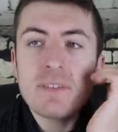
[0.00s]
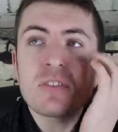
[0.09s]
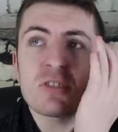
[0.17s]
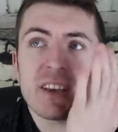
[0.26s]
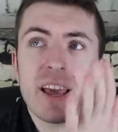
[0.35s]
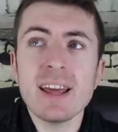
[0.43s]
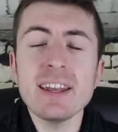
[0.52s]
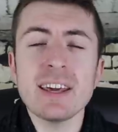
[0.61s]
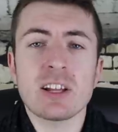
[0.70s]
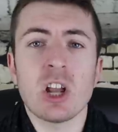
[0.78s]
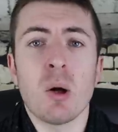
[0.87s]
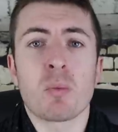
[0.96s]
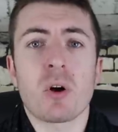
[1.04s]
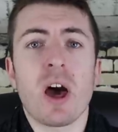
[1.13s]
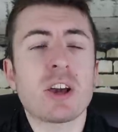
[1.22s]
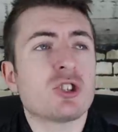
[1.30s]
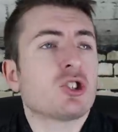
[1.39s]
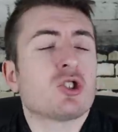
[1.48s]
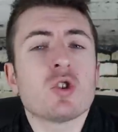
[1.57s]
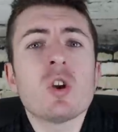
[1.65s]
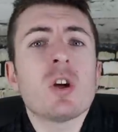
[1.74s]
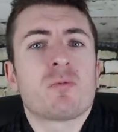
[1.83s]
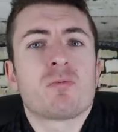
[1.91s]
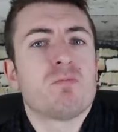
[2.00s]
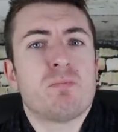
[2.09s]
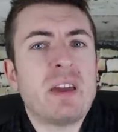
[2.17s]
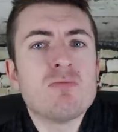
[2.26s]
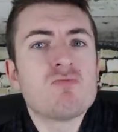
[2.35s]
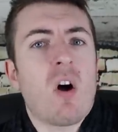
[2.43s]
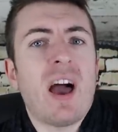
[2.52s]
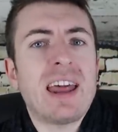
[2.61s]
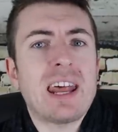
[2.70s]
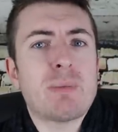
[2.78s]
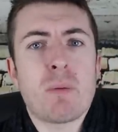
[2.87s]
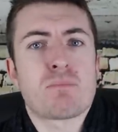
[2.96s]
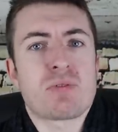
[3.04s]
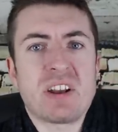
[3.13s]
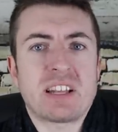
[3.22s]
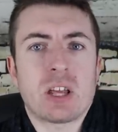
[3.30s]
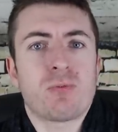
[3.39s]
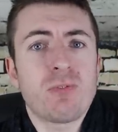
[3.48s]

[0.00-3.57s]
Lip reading: If there's any club where I should have been right about predicted